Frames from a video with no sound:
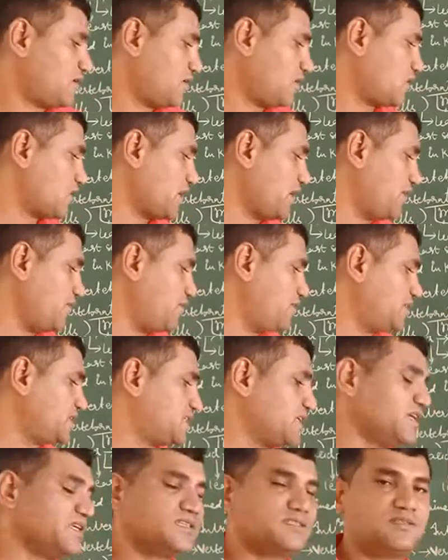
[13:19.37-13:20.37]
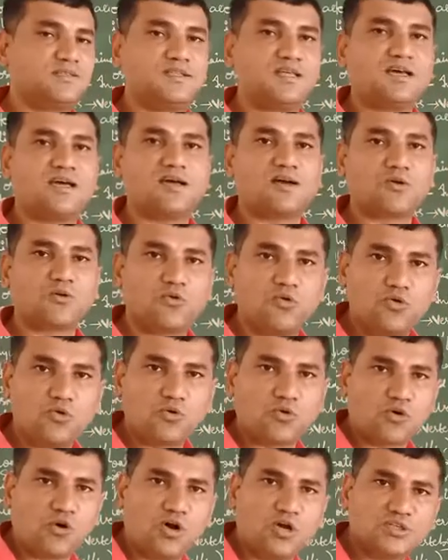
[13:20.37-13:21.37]
okay, which is the
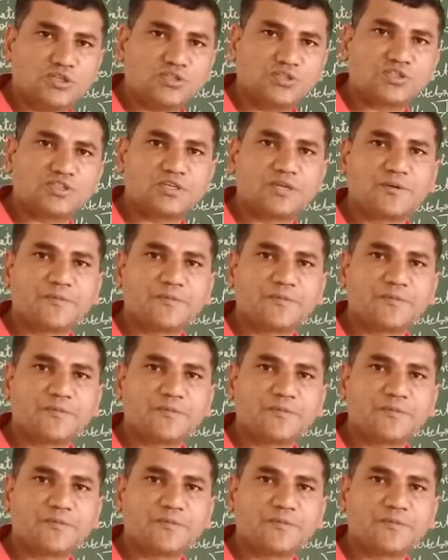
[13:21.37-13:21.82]
glucose,